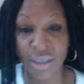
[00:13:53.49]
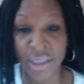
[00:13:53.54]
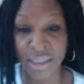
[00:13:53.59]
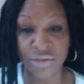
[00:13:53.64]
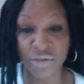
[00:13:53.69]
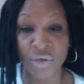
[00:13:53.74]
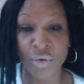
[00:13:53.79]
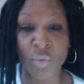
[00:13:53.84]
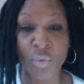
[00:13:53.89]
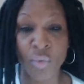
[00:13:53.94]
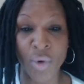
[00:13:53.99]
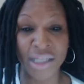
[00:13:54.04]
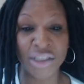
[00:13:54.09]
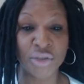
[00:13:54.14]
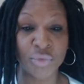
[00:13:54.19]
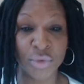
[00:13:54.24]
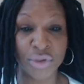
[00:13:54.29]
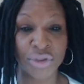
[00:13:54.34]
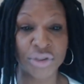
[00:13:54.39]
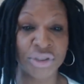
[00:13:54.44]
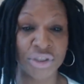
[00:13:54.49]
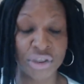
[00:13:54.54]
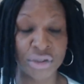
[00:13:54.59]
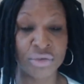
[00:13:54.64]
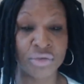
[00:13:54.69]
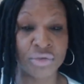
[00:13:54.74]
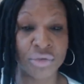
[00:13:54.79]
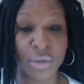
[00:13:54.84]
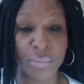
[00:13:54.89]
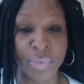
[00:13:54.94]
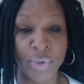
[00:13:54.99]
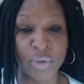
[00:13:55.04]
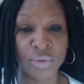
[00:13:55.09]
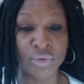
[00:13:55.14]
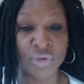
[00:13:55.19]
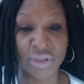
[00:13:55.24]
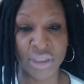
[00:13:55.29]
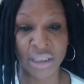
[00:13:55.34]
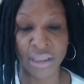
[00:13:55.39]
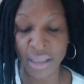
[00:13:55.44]
And so watch what your children are
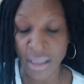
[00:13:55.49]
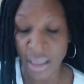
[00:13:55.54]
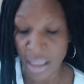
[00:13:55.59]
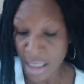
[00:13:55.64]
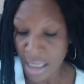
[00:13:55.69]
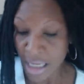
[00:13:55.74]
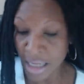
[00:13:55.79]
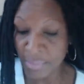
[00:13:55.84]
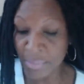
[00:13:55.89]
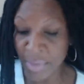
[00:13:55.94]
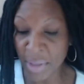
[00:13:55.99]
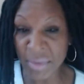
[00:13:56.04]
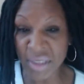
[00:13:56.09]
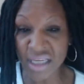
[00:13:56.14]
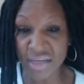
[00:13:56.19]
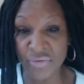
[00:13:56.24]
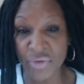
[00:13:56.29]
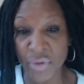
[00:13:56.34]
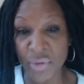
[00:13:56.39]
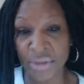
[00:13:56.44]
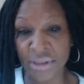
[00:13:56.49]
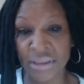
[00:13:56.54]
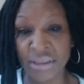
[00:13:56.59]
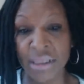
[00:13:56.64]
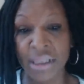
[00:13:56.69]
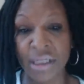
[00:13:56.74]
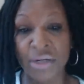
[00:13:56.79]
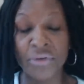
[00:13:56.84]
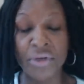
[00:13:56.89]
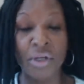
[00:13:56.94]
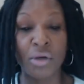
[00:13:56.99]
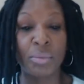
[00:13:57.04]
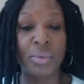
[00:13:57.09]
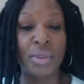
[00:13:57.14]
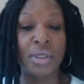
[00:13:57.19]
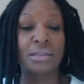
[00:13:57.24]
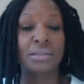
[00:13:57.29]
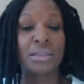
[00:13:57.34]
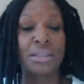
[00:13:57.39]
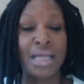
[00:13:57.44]
posting. Let me give you a scenario
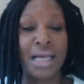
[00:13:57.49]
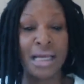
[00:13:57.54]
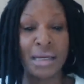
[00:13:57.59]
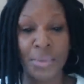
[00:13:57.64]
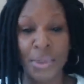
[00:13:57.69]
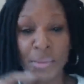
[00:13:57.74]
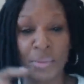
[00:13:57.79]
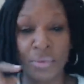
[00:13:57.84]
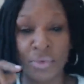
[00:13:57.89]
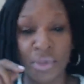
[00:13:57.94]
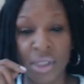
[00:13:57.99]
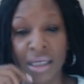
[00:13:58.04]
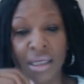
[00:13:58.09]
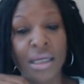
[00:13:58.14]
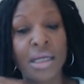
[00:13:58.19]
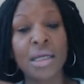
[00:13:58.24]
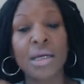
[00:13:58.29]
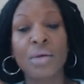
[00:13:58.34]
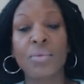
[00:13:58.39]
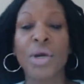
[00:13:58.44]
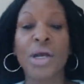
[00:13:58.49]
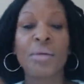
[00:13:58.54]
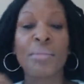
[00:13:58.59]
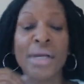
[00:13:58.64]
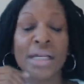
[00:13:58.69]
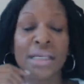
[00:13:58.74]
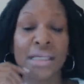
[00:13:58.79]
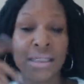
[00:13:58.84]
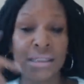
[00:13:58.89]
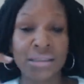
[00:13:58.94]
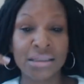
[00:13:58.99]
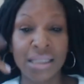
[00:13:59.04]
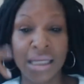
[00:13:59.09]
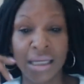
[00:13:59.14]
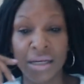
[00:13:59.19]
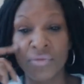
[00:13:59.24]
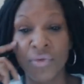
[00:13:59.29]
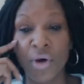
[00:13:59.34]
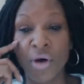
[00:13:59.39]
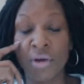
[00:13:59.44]
because a lot of people think, well, my kid is
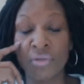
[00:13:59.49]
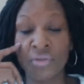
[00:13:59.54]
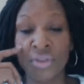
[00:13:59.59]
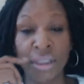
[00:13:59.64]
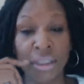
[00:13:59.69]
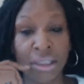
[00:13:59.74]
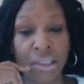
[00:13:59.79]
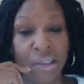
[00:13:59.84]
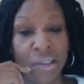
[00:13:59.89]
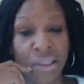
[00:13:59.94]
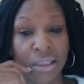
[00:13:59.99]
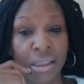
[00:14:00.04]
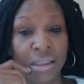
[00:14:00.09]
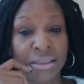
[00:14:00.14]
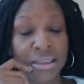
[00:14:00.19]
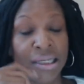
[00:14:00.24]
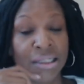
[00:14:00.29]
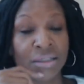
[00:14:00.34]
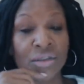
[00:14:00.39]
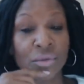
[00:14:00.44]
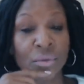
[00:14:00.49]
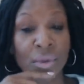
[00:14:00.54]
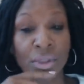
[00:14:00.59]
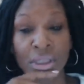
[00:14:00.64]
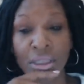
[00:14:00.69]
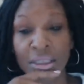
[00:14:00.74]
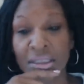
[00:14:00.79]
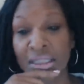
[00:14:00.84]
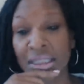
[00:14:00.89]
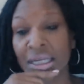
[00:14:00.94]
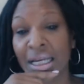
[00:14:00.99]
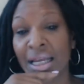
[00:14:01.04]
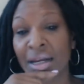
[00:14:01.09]
not involved in anything. He's not doing anything.